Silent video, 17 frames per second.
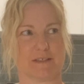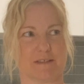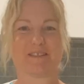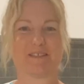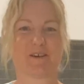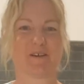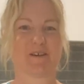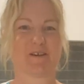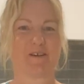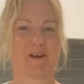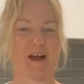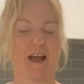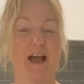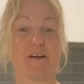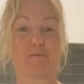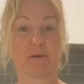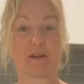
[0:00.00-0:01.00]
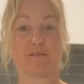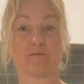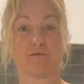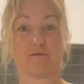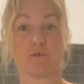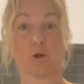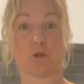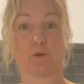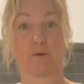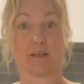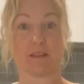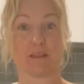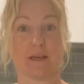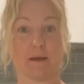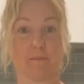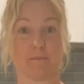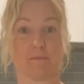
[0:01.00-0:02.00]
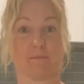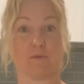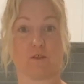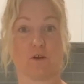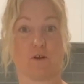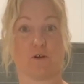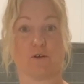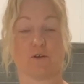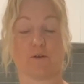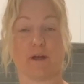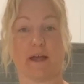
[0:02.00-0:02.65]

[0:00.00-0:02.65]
So I have been following them though,